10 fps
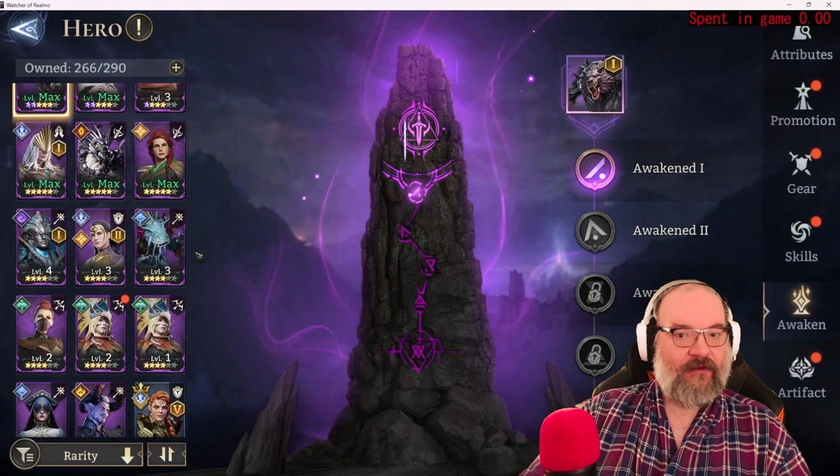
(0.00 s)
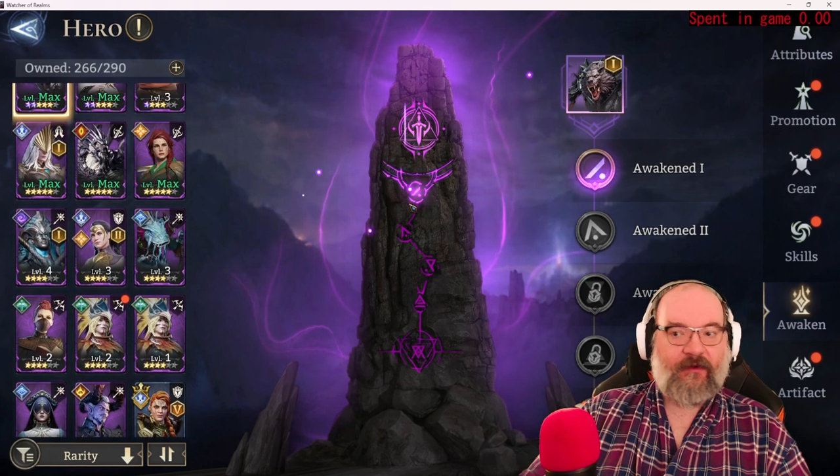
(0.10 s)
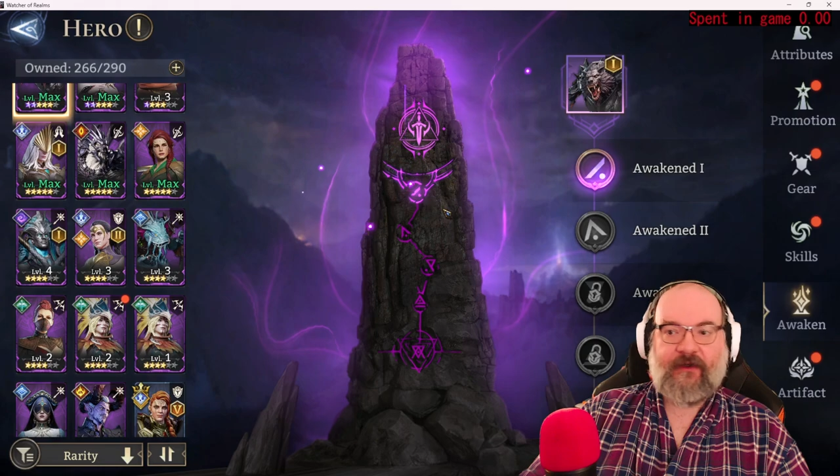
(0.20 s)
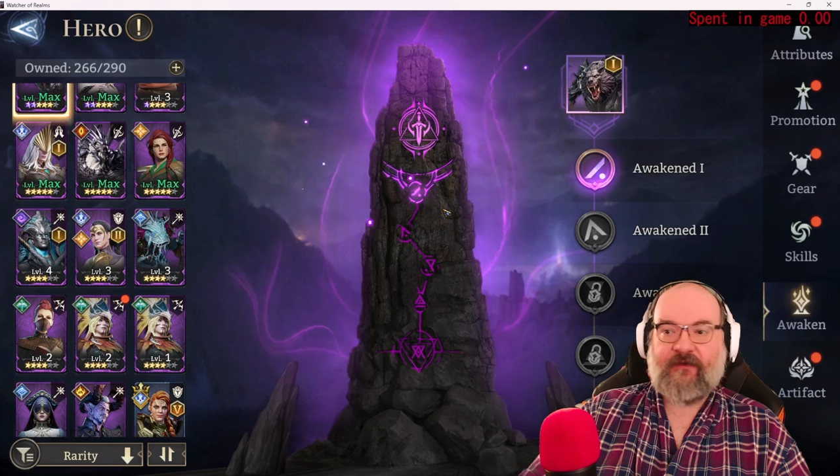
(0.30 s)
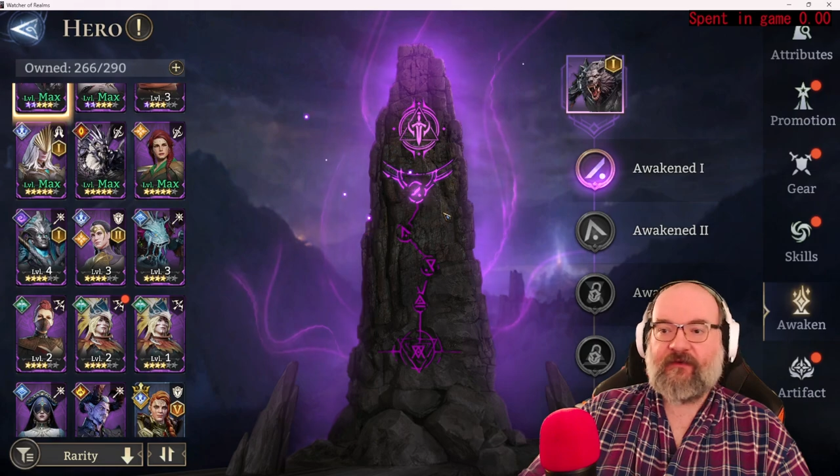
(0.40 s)

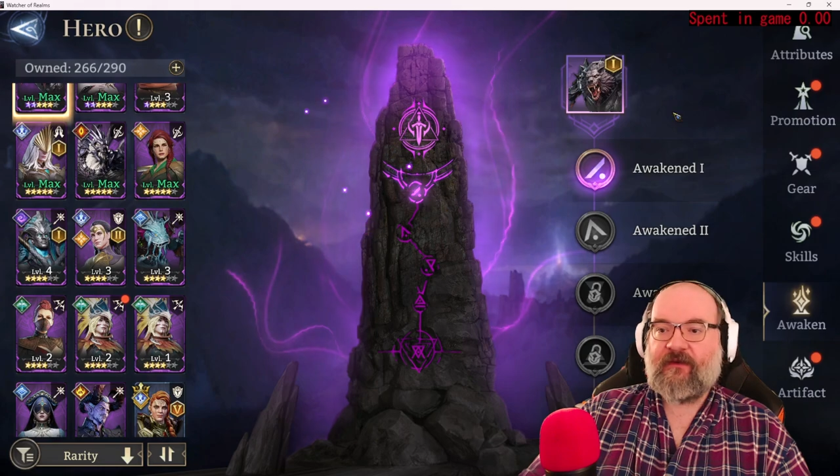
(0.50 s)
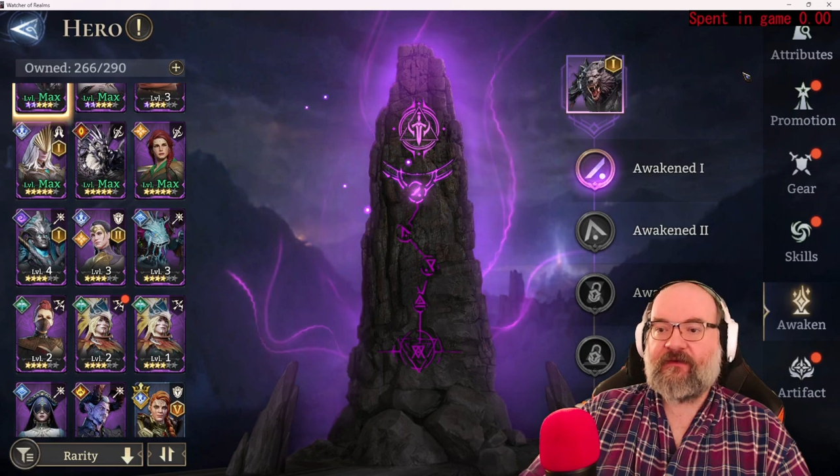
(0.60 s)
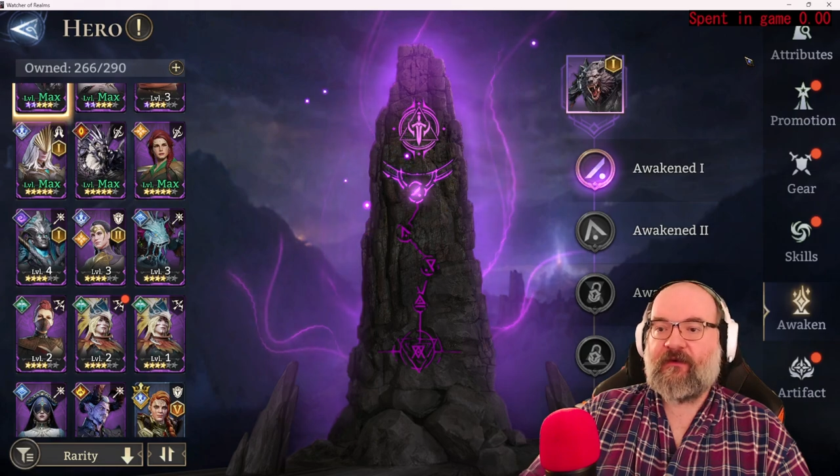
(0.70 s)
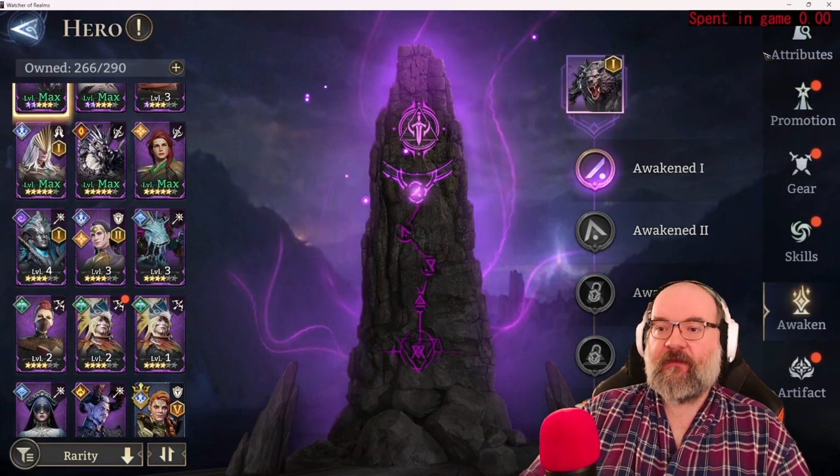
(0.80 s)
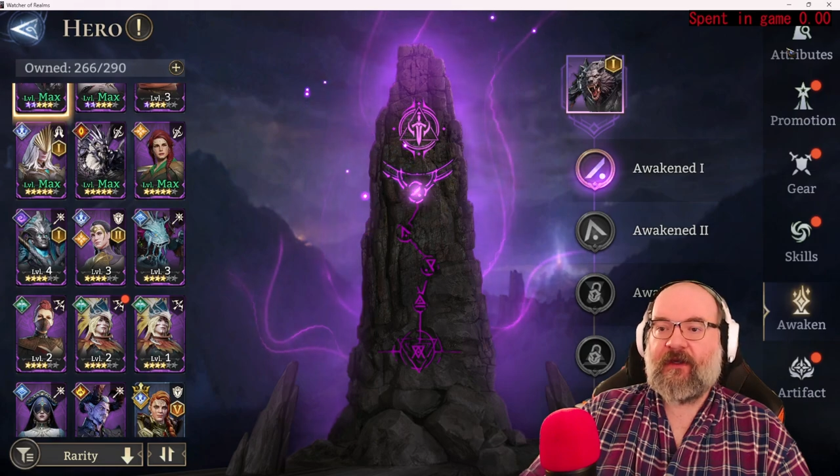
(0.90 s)
Okay, so
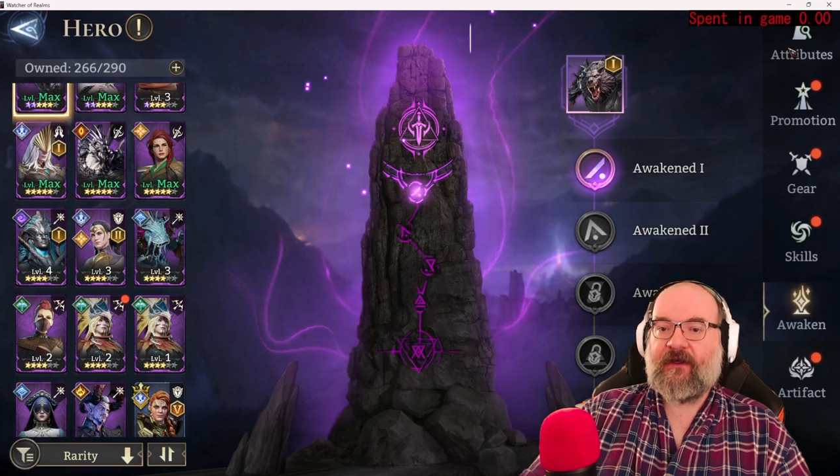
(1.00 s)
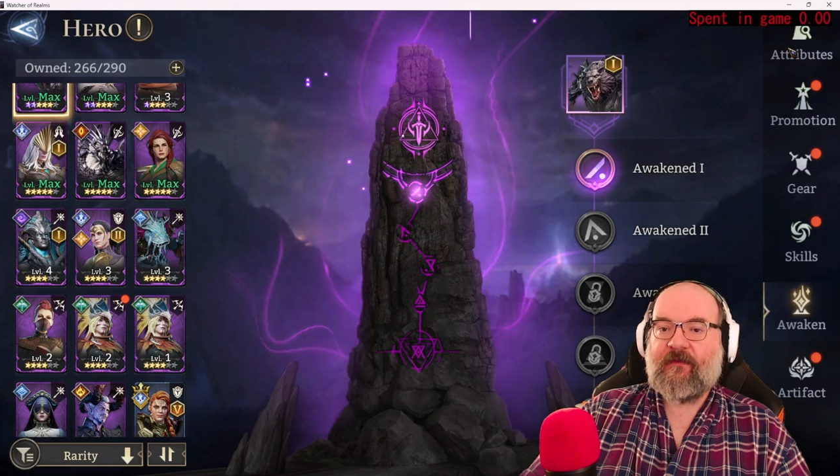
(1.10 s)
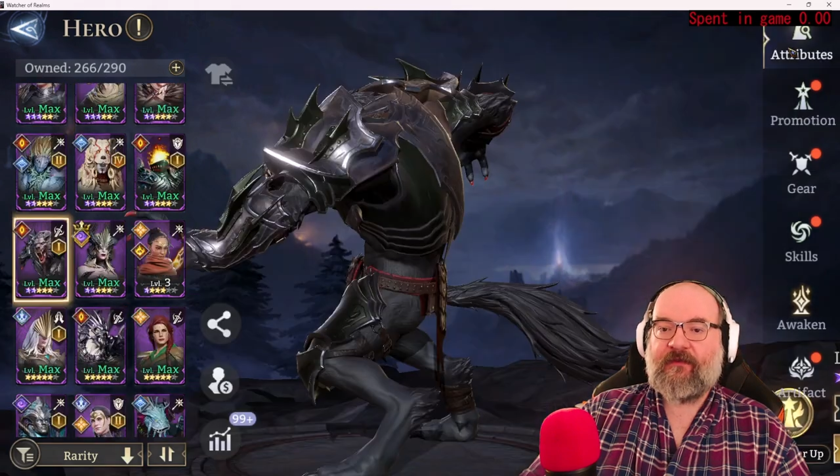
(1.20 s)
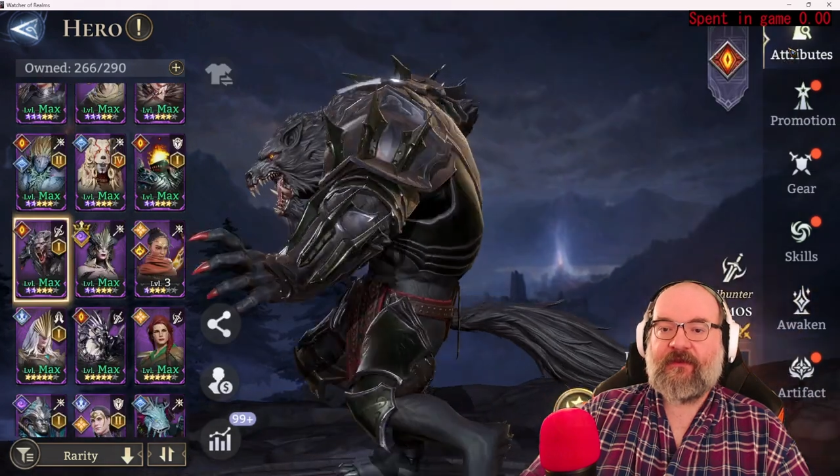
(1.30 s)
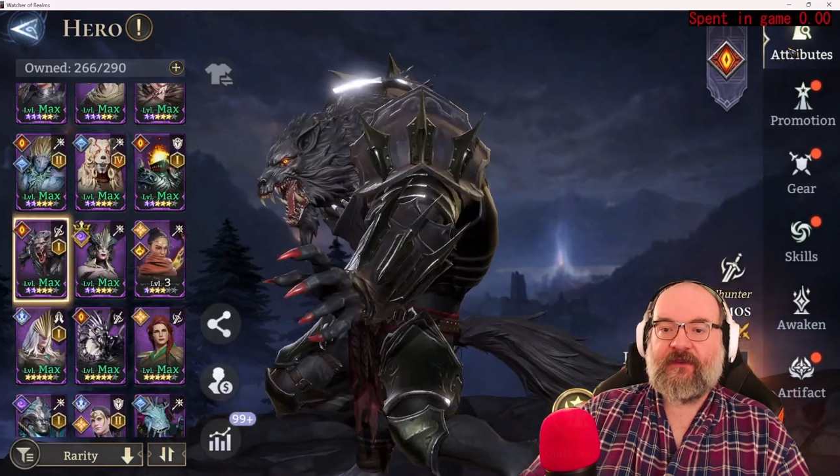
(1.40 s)
let's go back
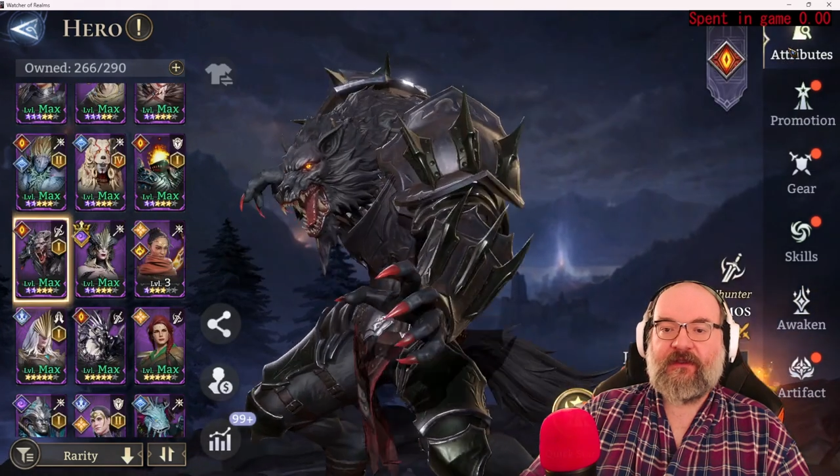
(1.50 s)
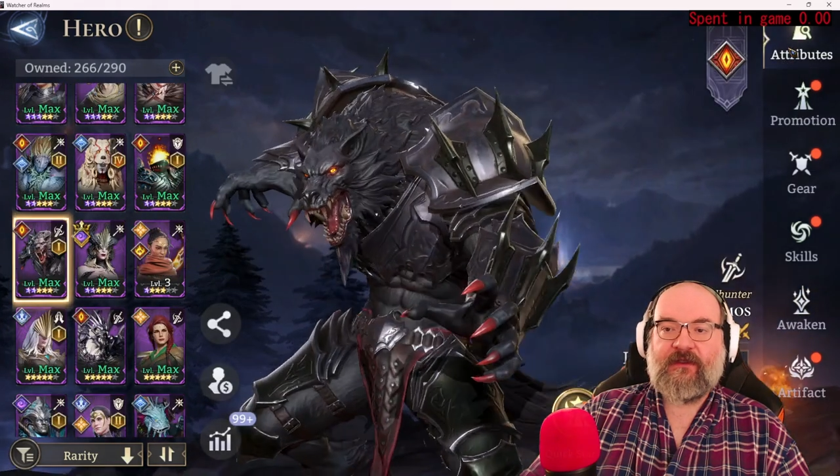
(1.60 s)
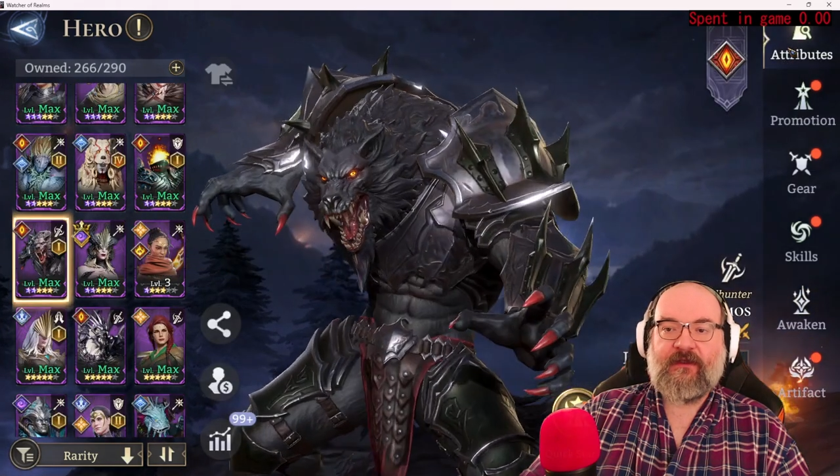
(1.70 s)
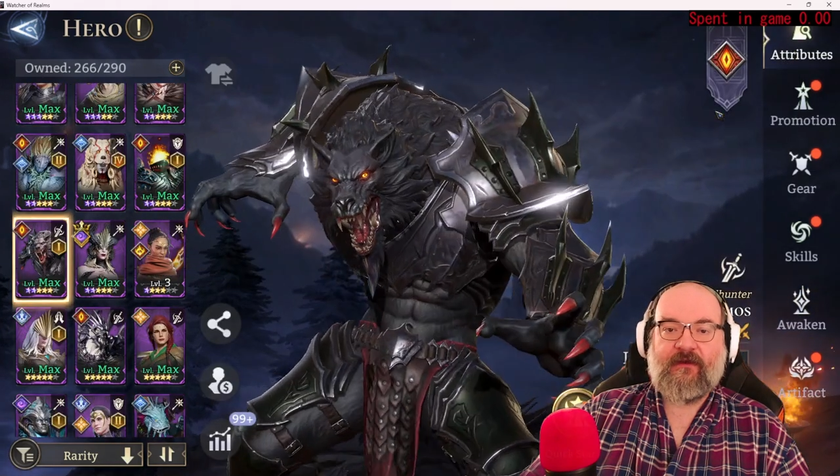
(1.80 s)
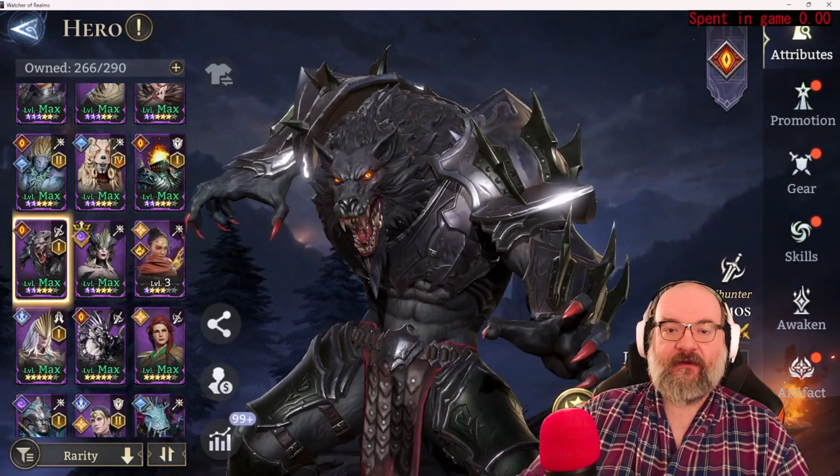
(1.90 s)
up to
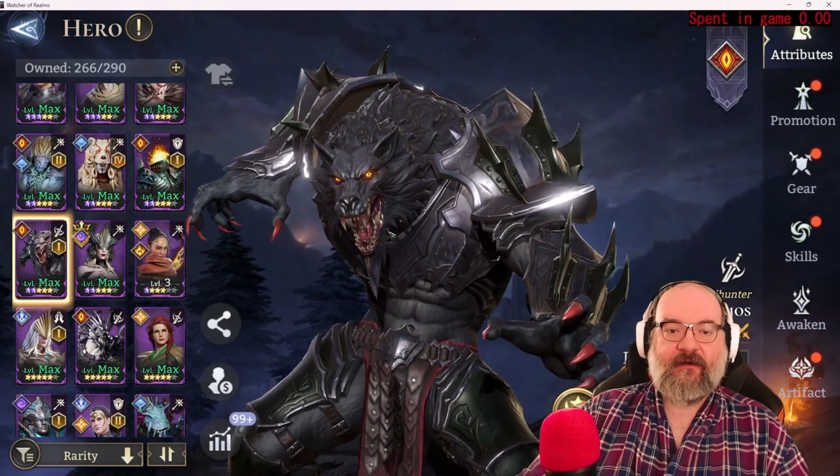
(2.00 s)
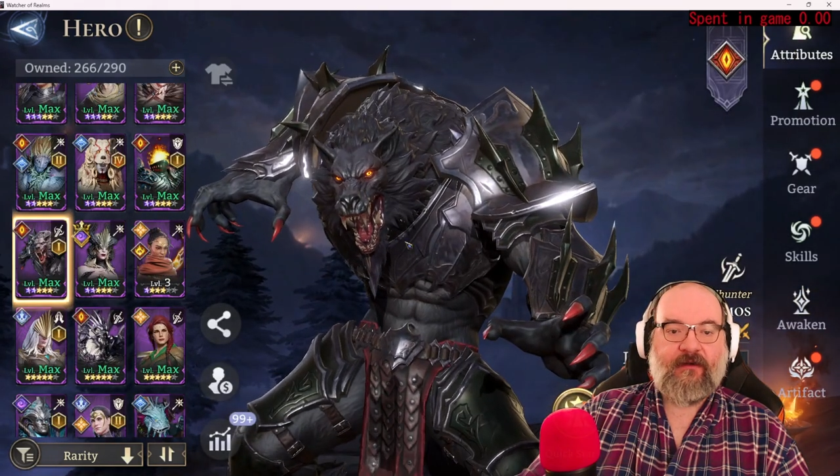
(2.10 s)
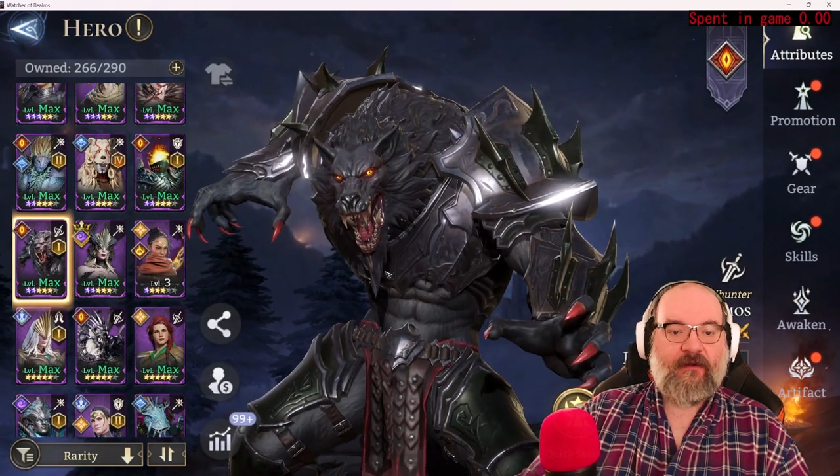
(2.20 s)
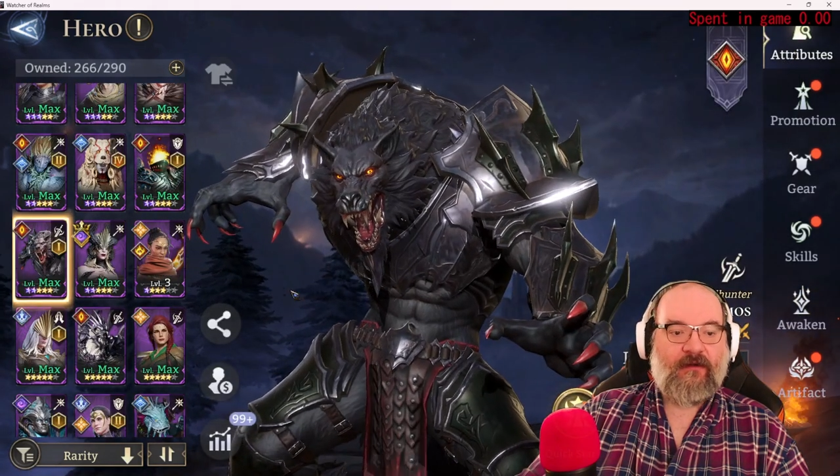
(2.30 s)
here.